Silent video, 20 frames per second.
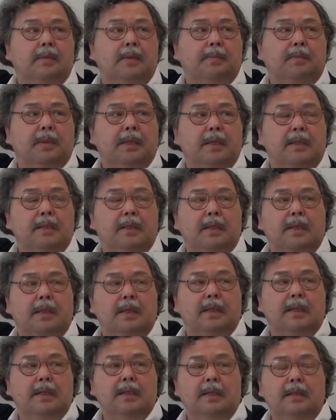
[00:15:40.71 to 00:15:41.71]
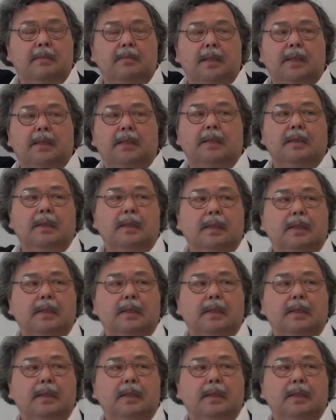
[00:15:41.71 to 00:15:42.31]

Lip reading: we place here in the middle,